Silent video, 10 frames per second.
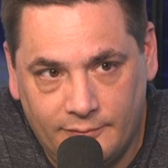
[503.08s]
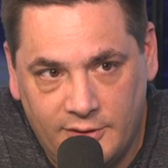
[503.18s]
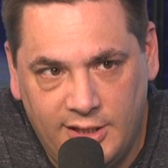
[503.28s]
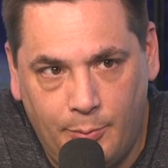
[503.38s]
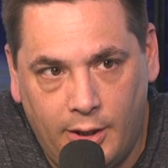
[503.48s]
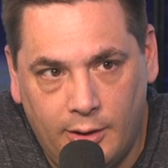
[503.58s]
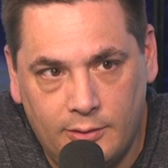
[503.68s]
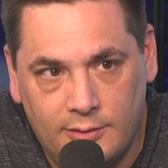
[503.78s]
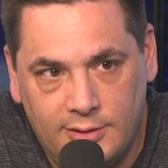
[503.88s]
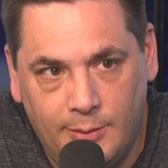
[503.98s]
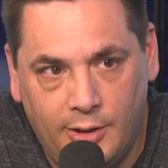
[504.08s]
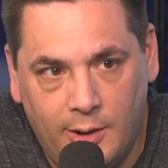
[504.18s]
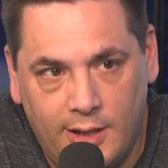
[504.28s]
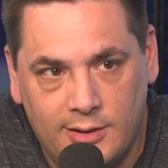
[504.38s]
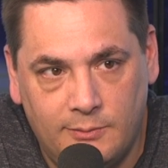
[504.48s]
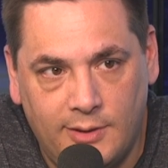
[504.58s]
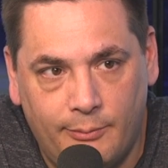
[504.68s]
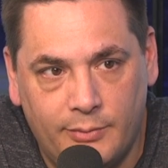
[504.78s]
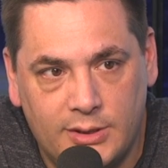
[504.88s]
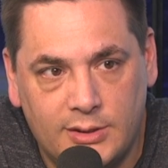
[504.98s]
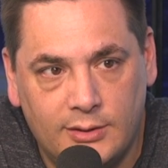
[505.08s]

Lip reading: Sippo, and then some numbers.